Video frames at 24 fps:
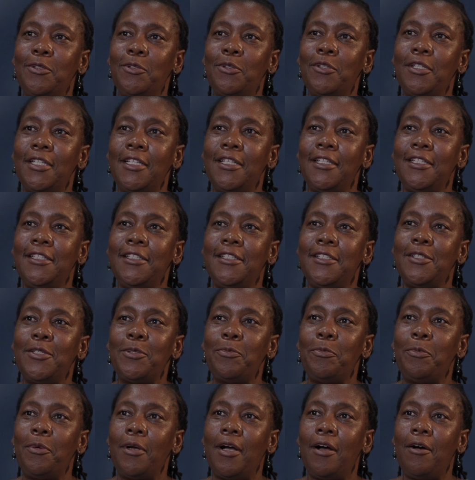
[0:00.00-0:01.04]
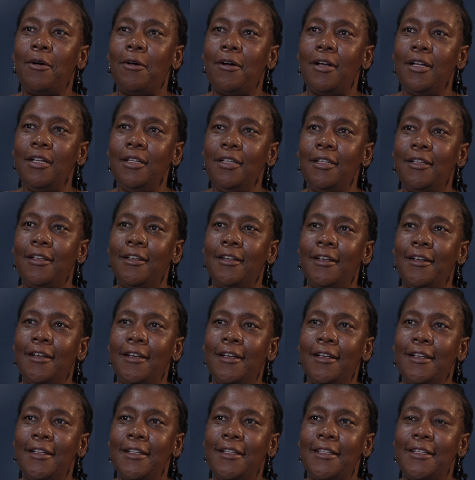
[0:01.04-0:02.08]
knowledge is power.
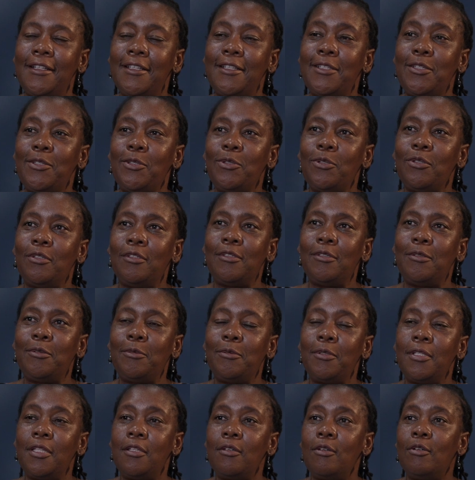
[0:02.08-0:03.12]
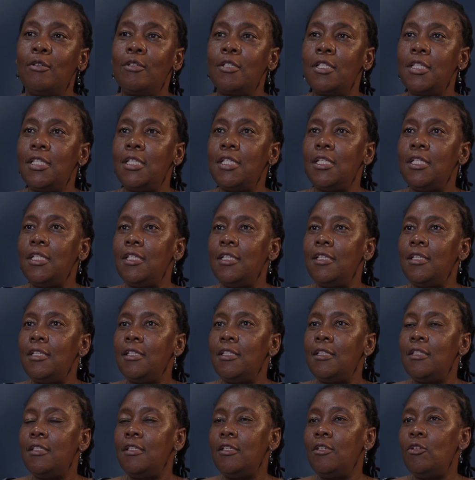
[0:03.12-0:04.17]
So with all the
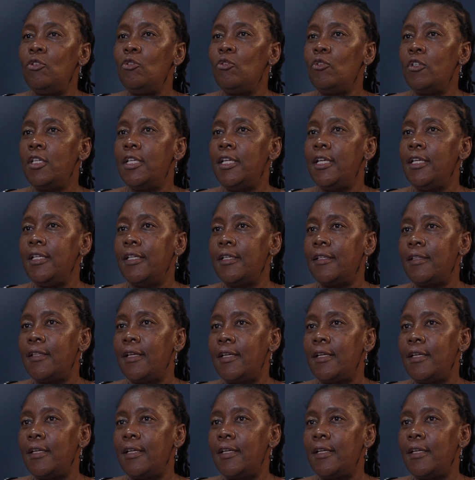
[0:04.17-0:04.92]
new learning